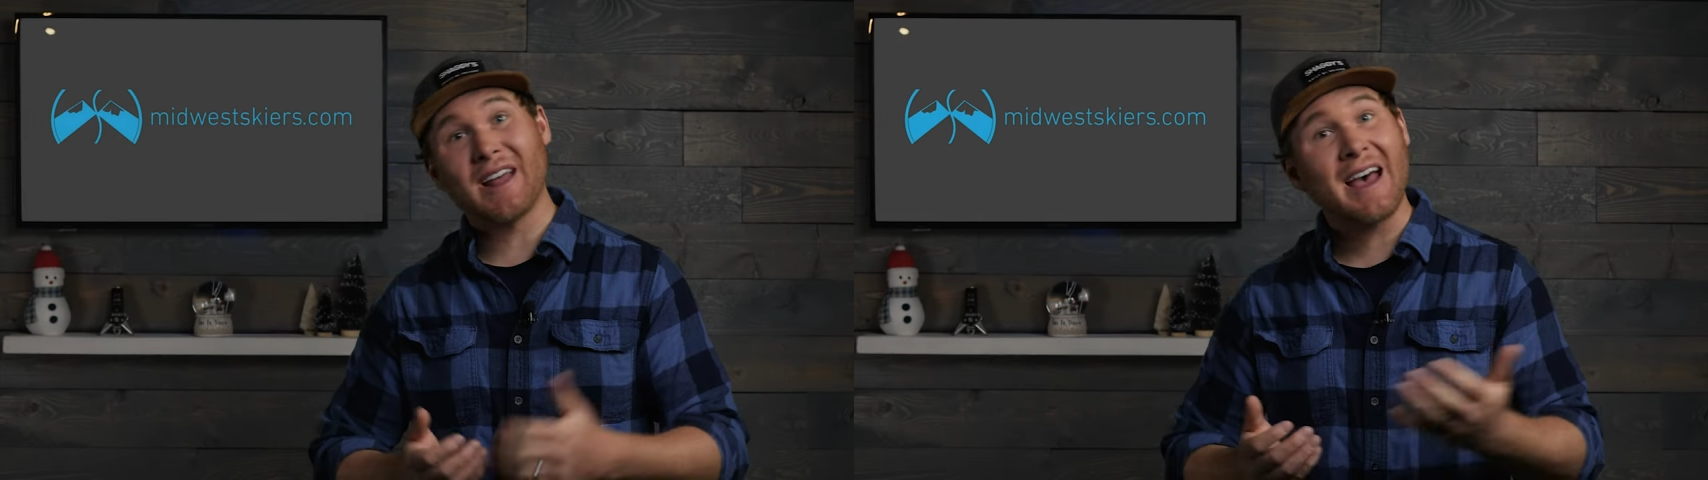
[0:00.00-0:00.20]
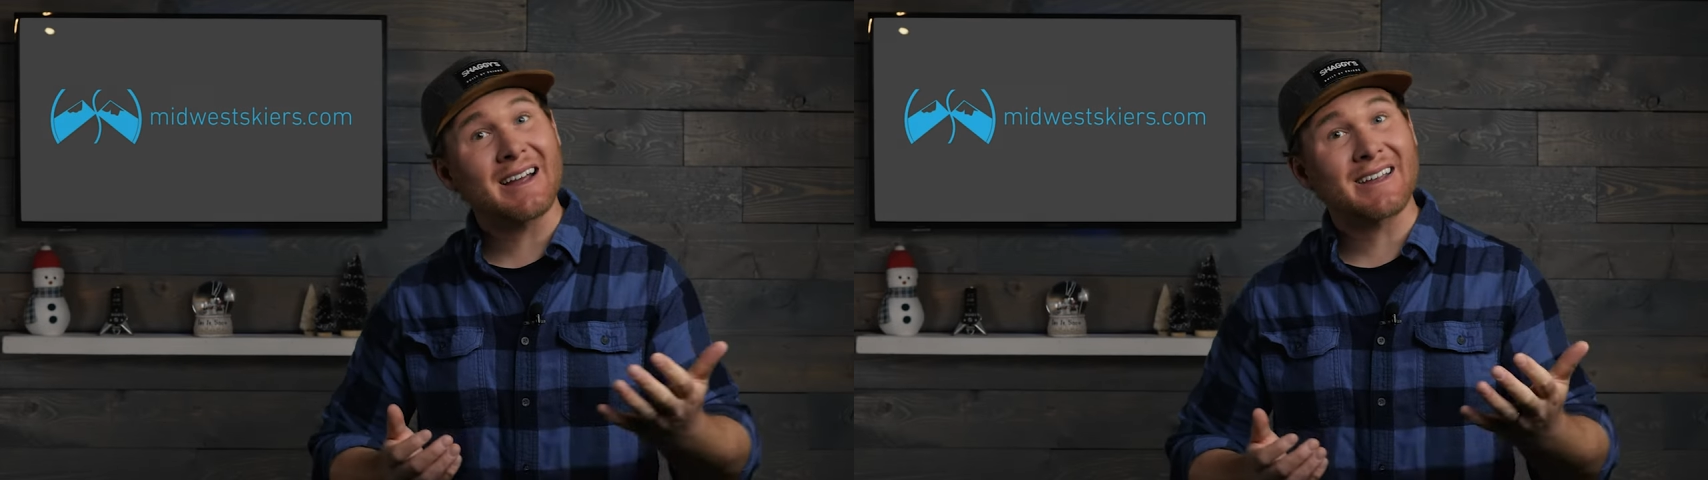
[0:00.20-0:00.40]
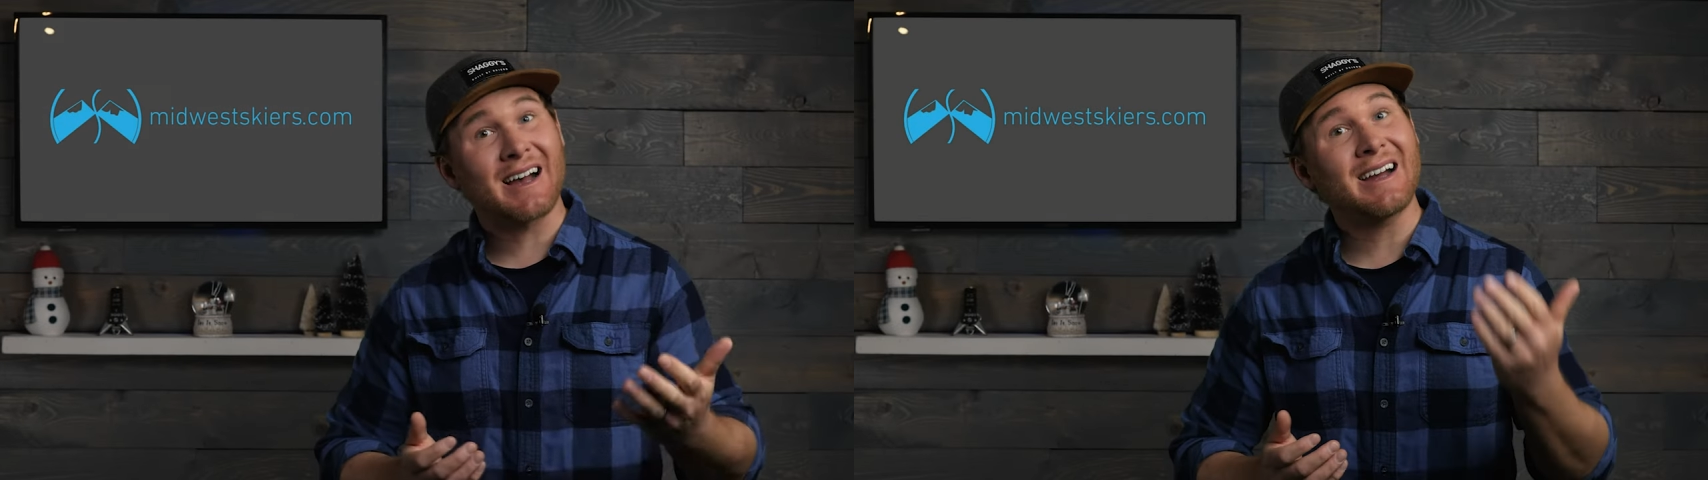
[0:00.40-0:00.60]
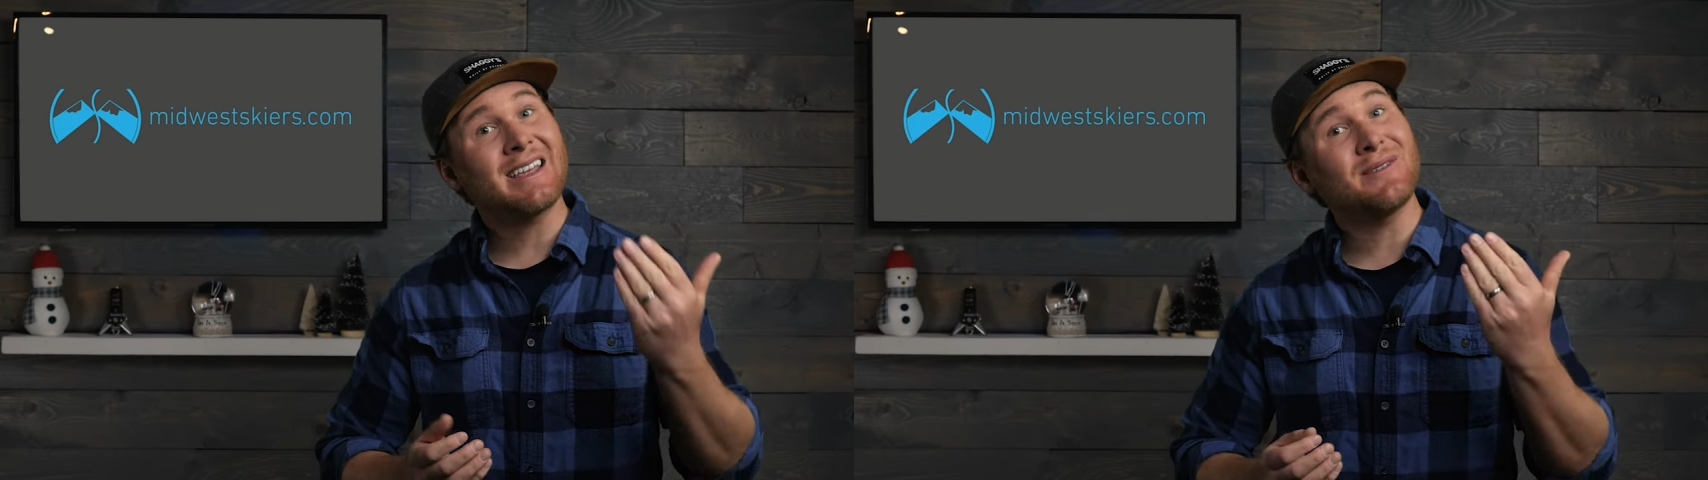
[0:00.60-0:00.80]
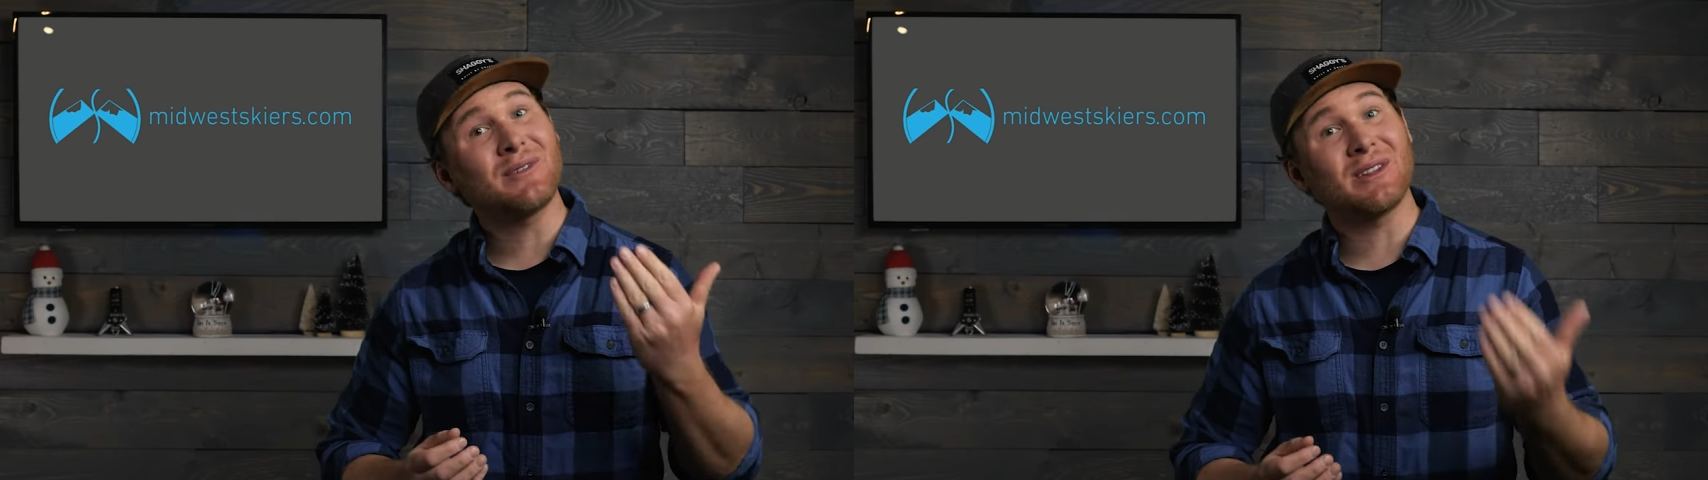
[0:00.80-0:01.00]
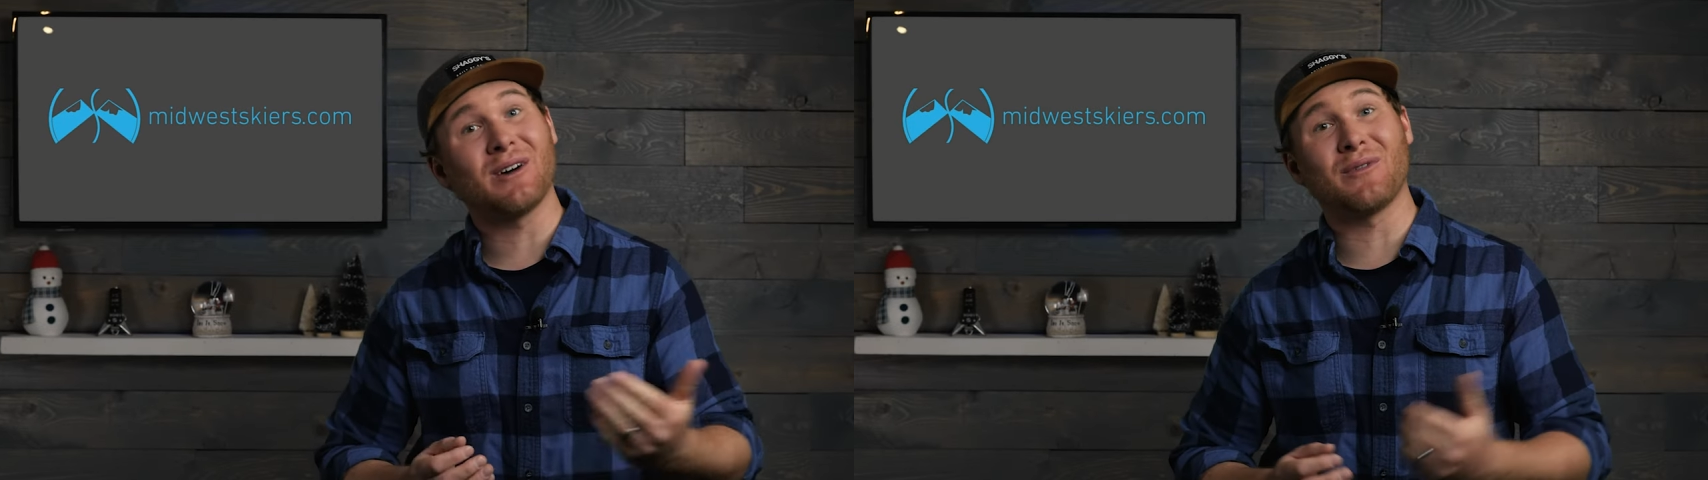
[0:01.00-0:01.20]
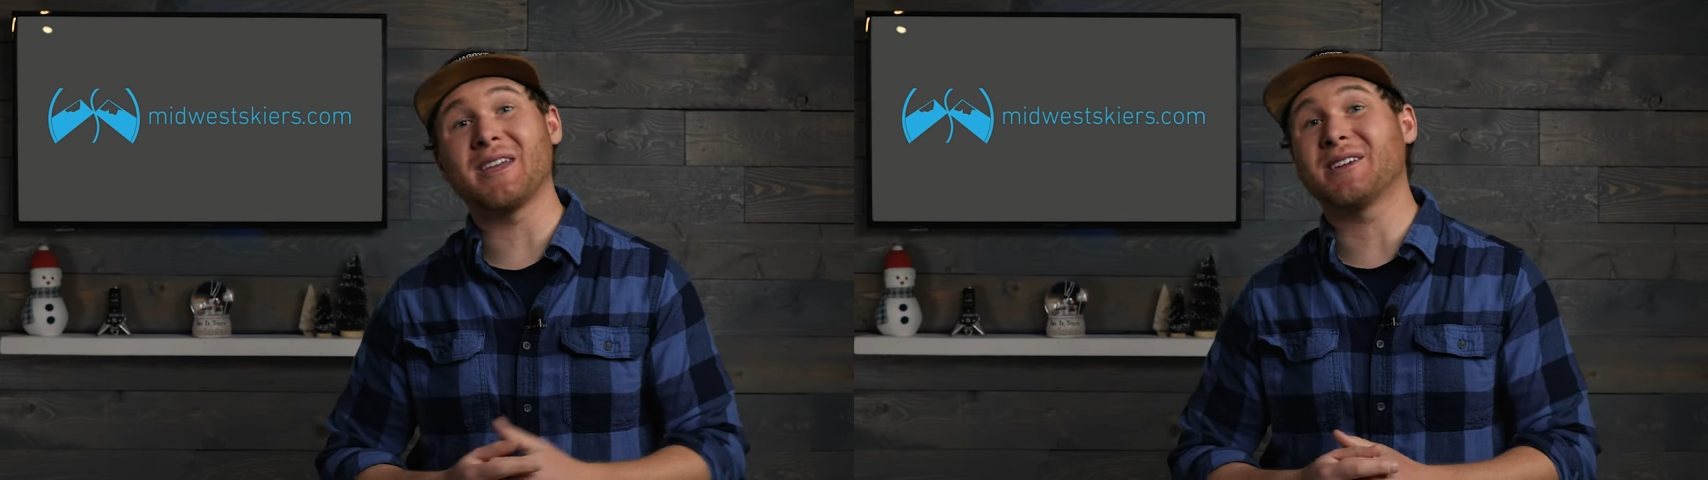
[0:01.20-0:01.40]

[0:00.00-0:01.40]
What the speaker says: Heck, I even love a